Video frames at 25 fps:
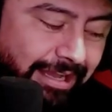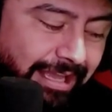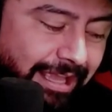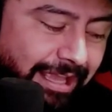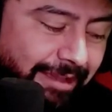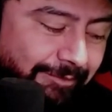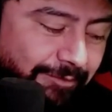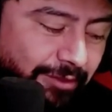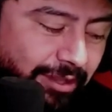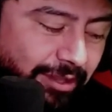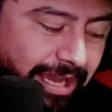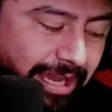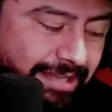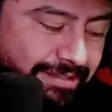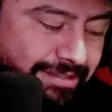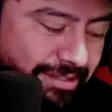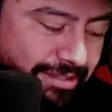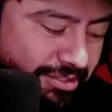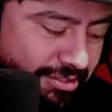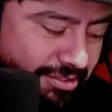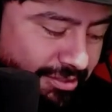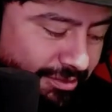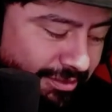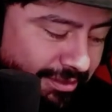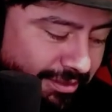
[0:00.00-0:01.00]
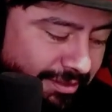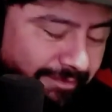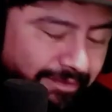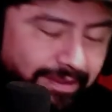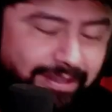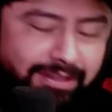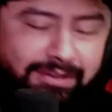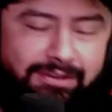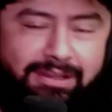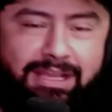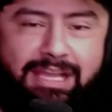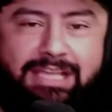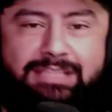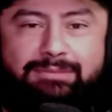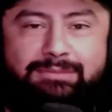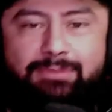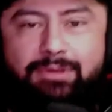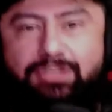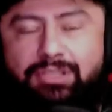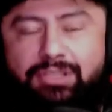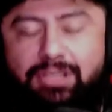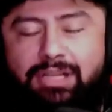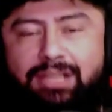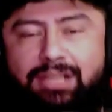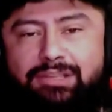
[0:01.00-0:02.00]
if you guys enjoyed the video, guys,
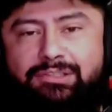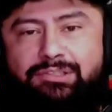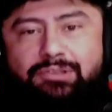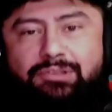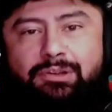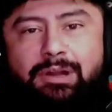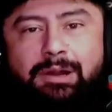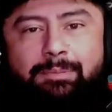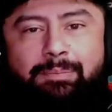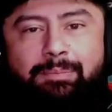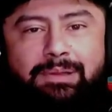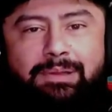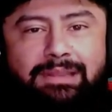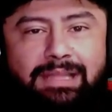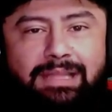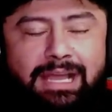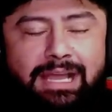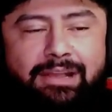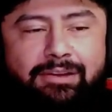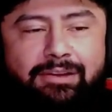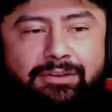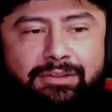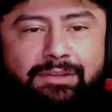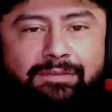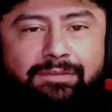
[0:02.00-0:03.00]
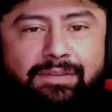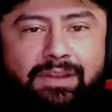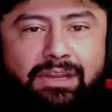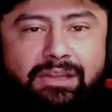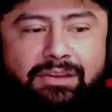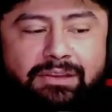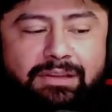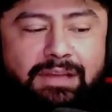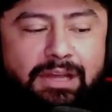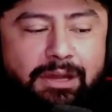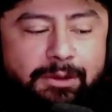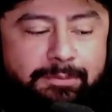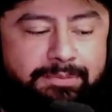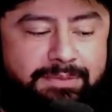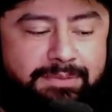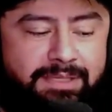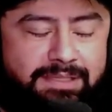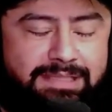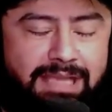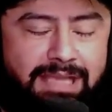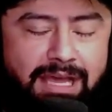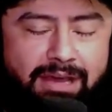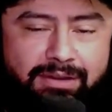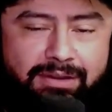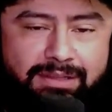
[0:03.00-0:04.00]
make sure you guys drop a like on the video. It helps
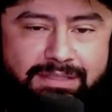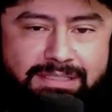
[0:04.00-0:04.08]
us out a